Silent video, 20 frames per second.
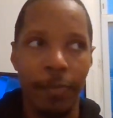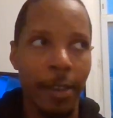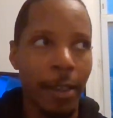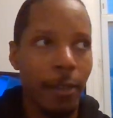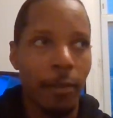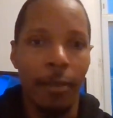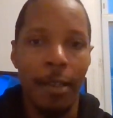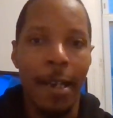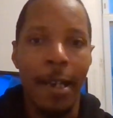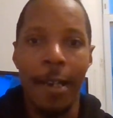
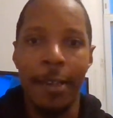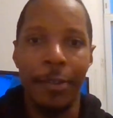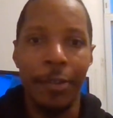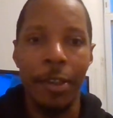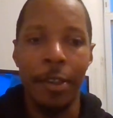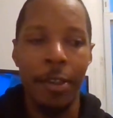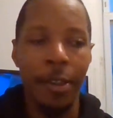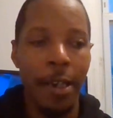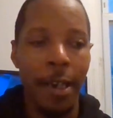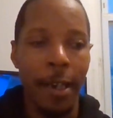that lasts
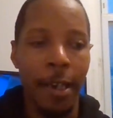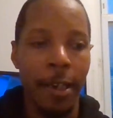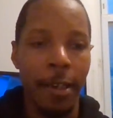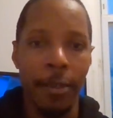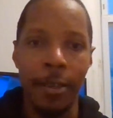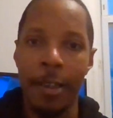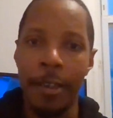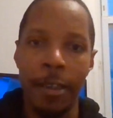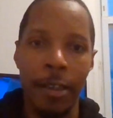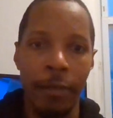a
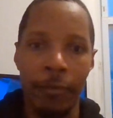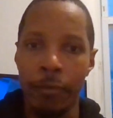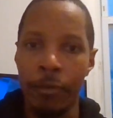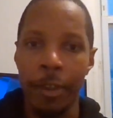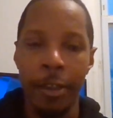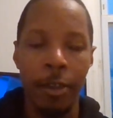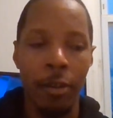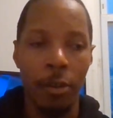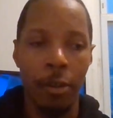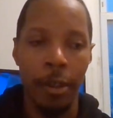day that didn't
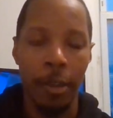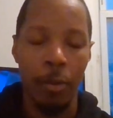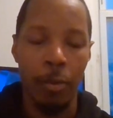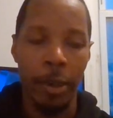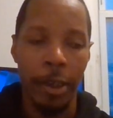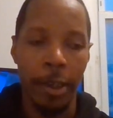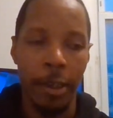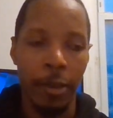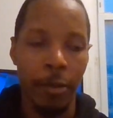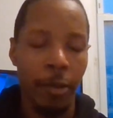really go
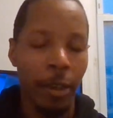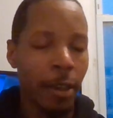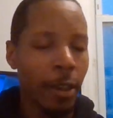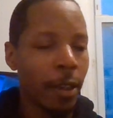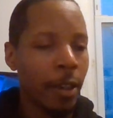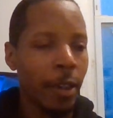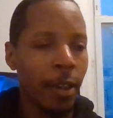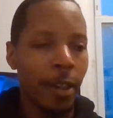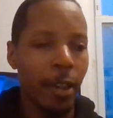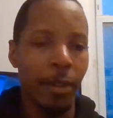anywhere,
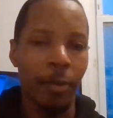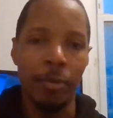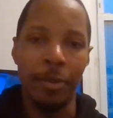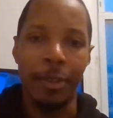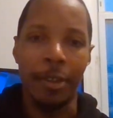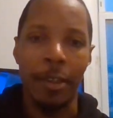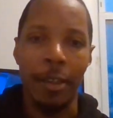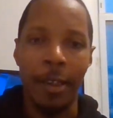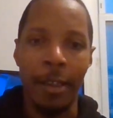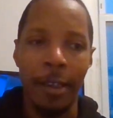and it
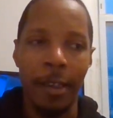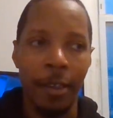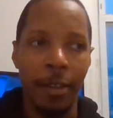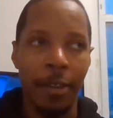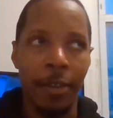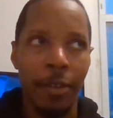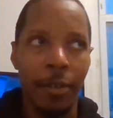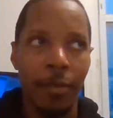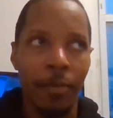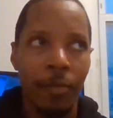was
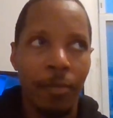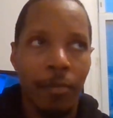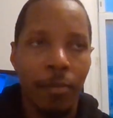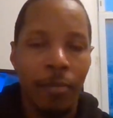like,